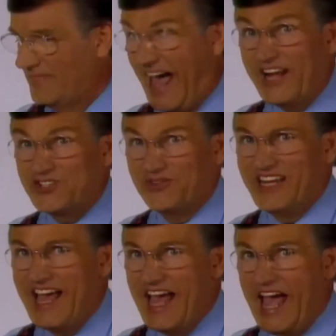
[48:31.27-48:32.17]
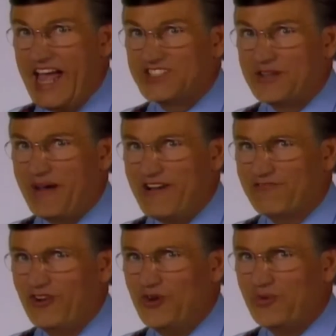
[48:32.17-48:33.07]
Actually, it's
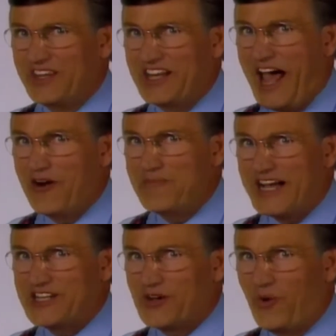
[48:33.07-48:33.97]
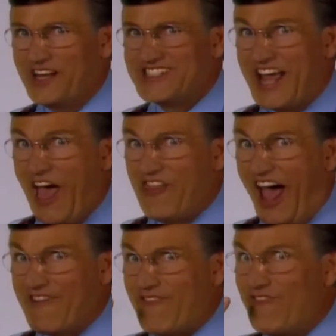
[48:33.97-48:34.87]
about food with an aromatic quality
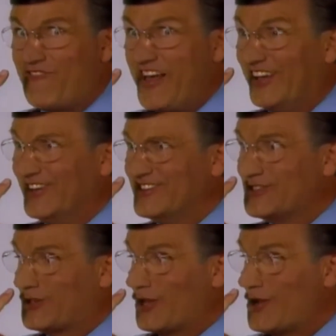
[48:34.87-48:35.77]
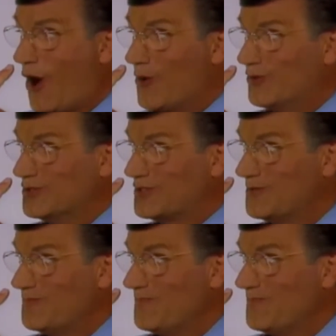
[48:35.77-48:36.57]
that fills the nose.